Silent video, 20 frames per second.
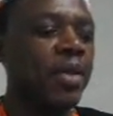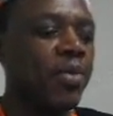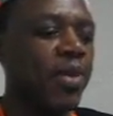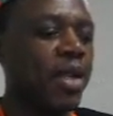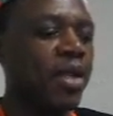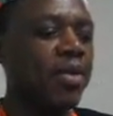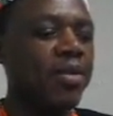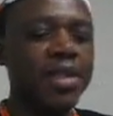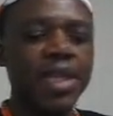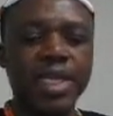
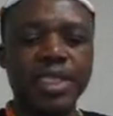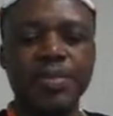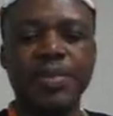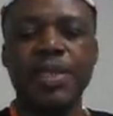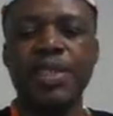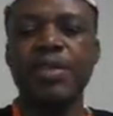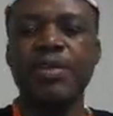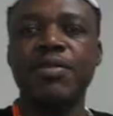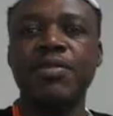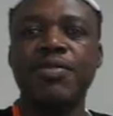Well, on the
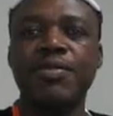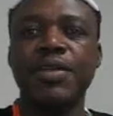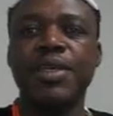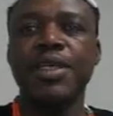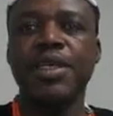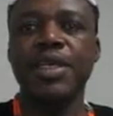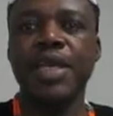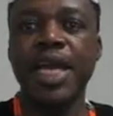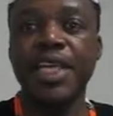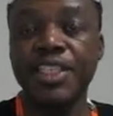aspect of
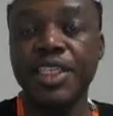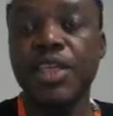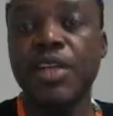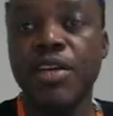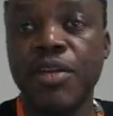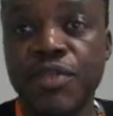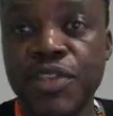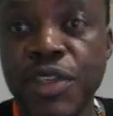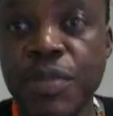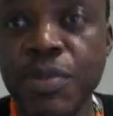
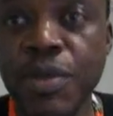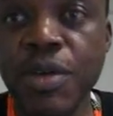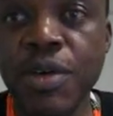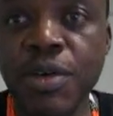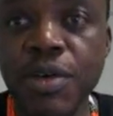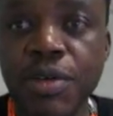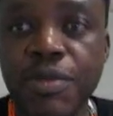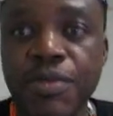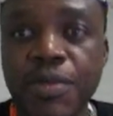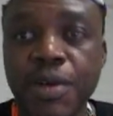hijacking of
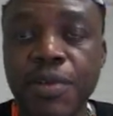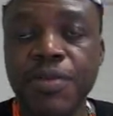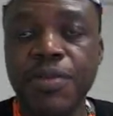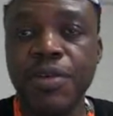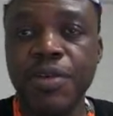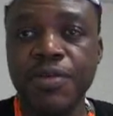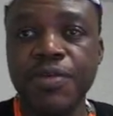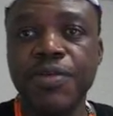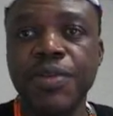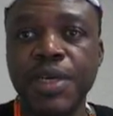
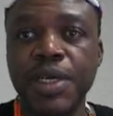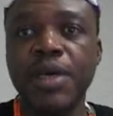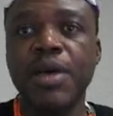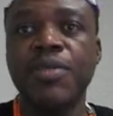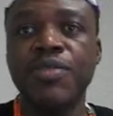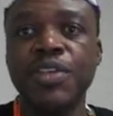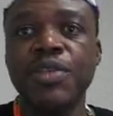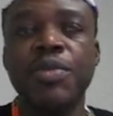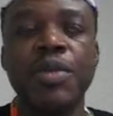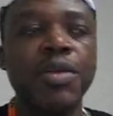
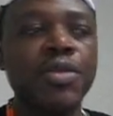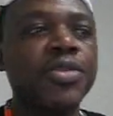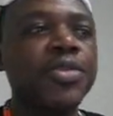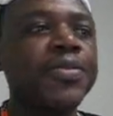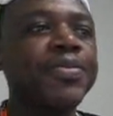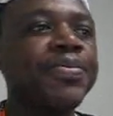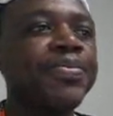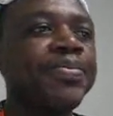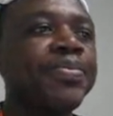symbols.